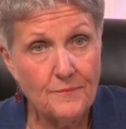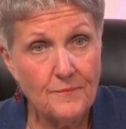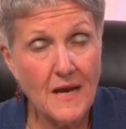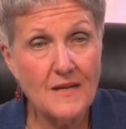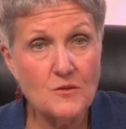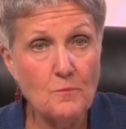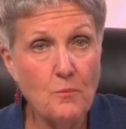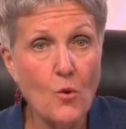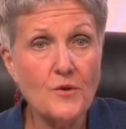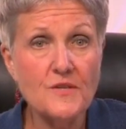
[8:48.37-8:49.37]
as
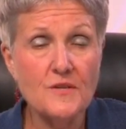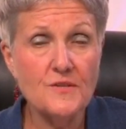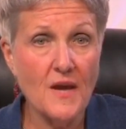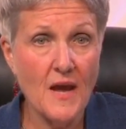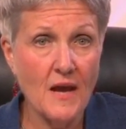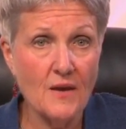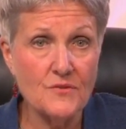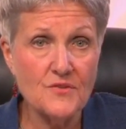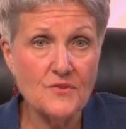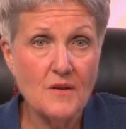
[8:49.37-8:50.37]
important
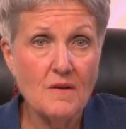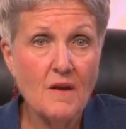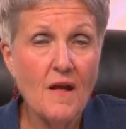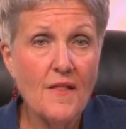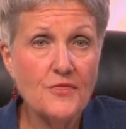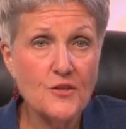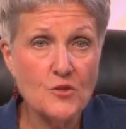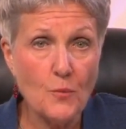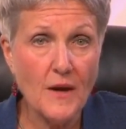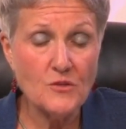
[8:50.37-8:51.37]
as the
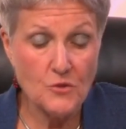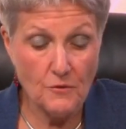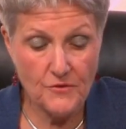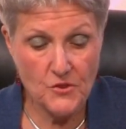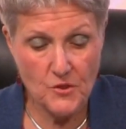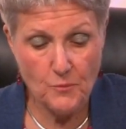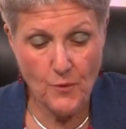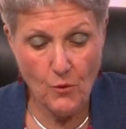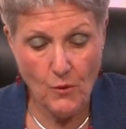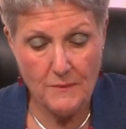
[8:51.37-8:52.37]
direct services
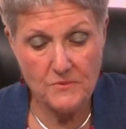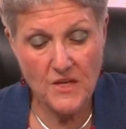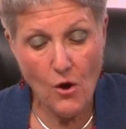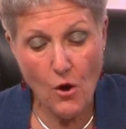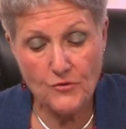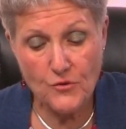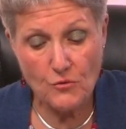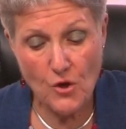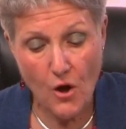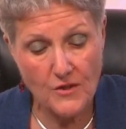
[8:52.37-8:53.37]
programs. He also
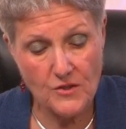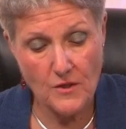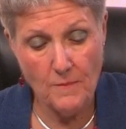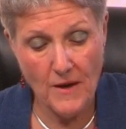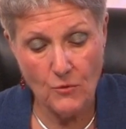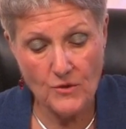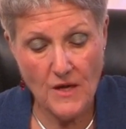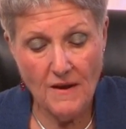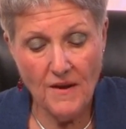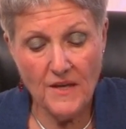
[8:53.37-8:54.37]
talks about
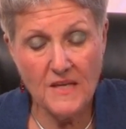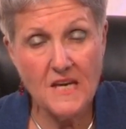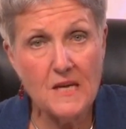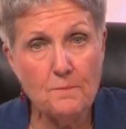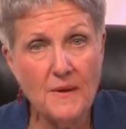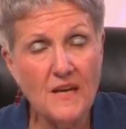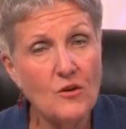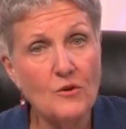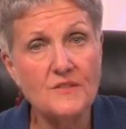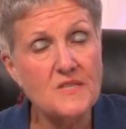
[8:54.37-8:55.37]
keeping
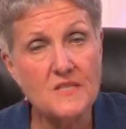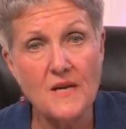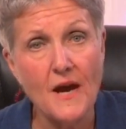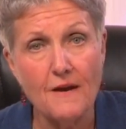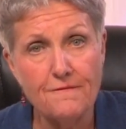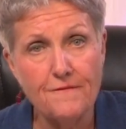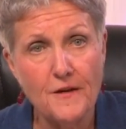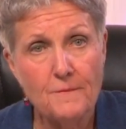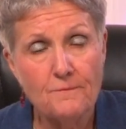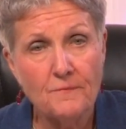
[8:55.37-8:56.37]
good staff.
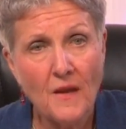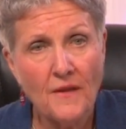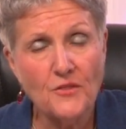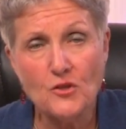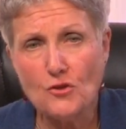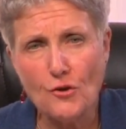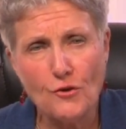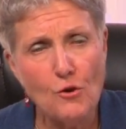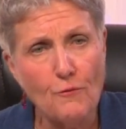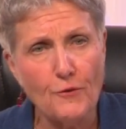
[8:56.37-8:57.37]
The
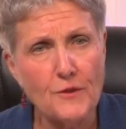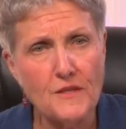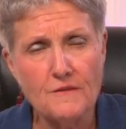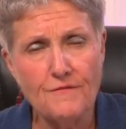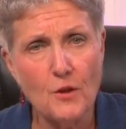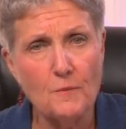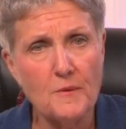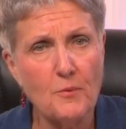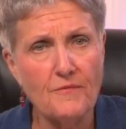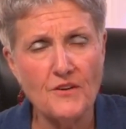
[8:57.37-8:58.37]
turnover in the development
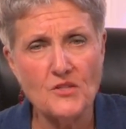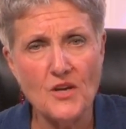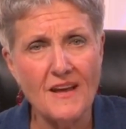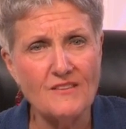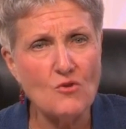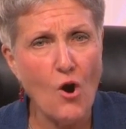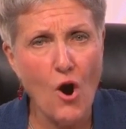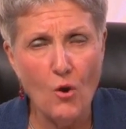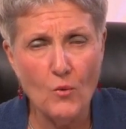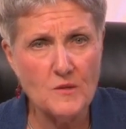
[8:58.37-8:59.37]
profession has
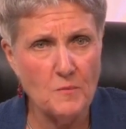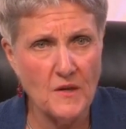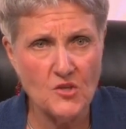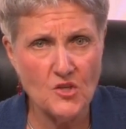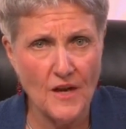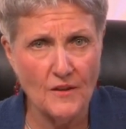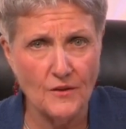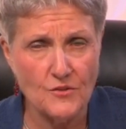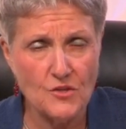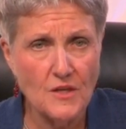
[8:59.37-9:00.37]
always been a
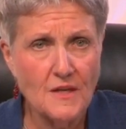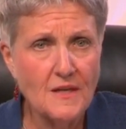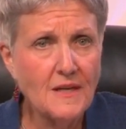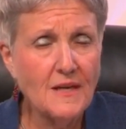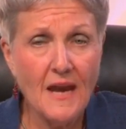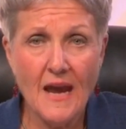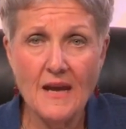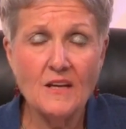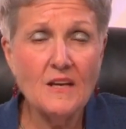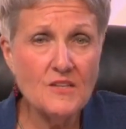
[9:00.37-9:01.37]
challenge, and
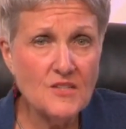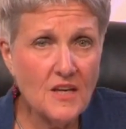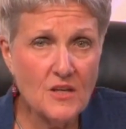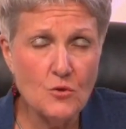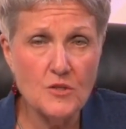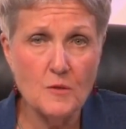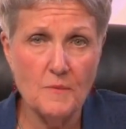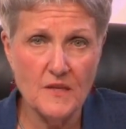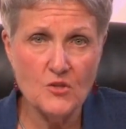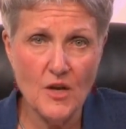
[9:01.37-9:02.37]
it continues to
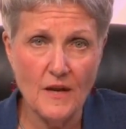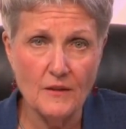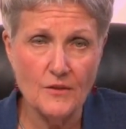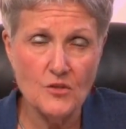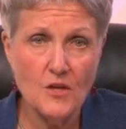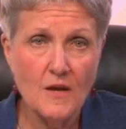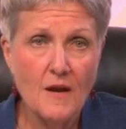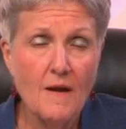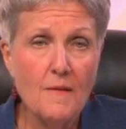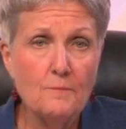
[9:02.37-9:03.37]
be a challenge.
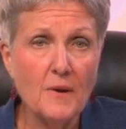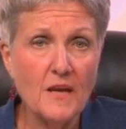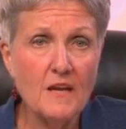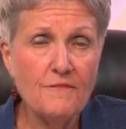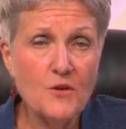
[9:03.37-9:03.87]
But if